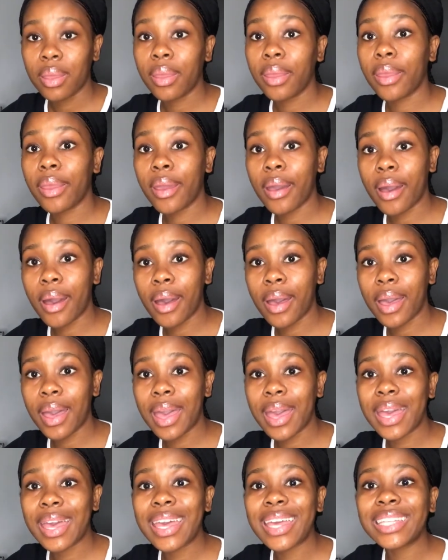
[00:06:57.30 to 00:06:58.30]
yeah
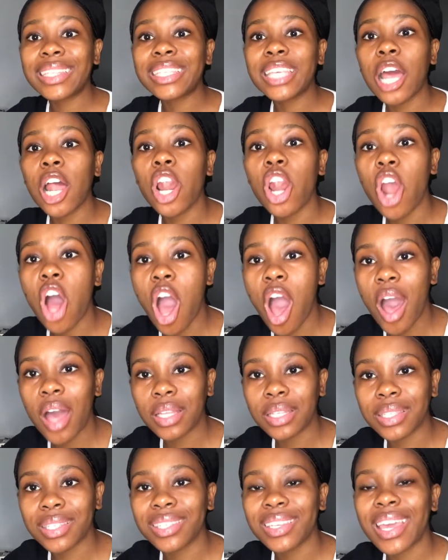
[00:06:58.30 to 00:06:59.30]
it's a
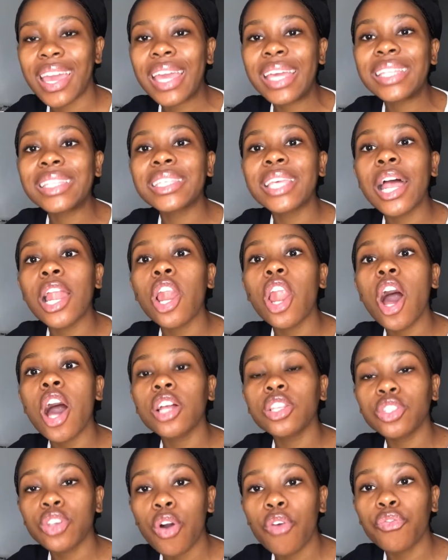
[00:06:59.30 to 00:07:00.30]
lot. It's a
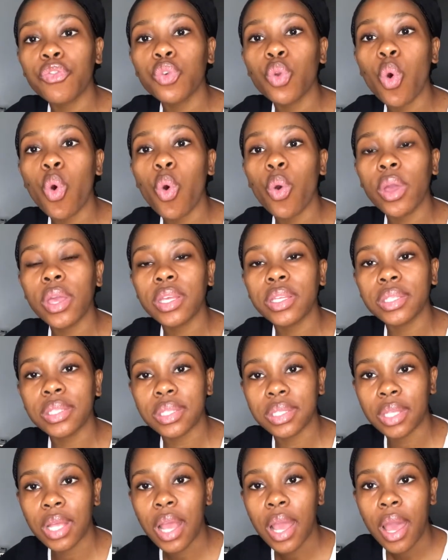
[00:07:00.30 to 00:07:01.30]
lot of noise.